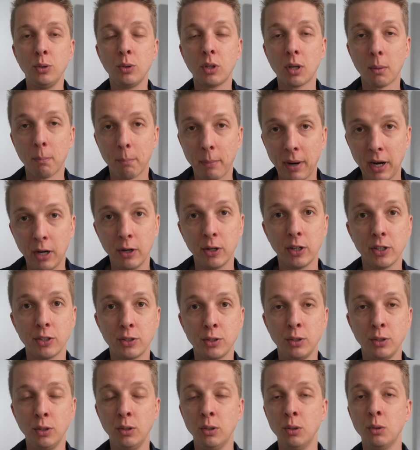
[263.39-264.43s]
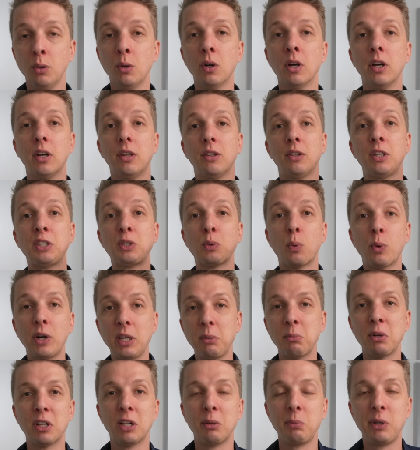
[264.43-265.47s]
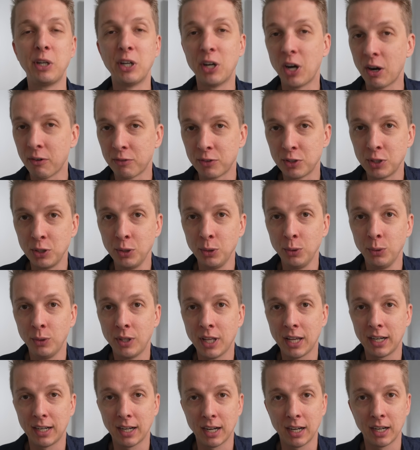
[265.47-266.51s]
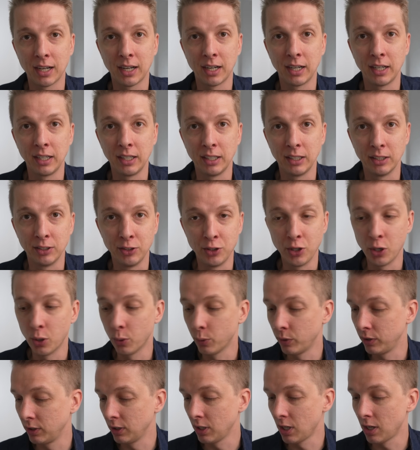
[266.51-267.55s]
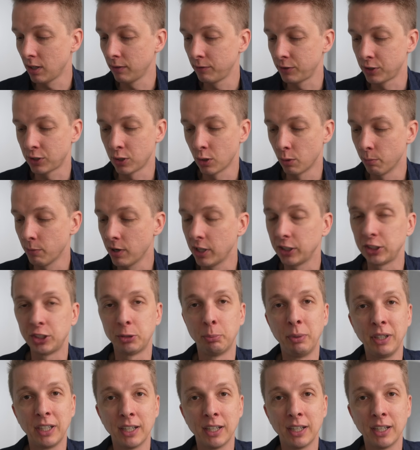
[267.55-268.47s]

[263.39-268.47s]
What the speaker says: to compare it to the 20mm f2 that I know and love so much,